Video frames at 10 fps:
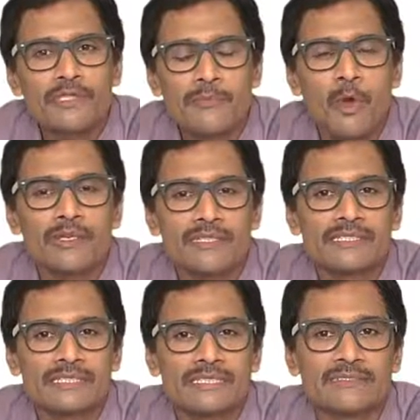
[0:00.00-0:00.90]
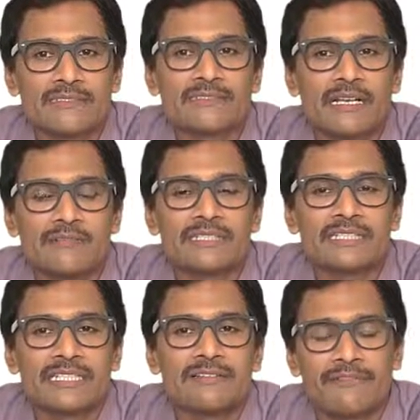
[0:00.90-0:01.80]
small distances covered in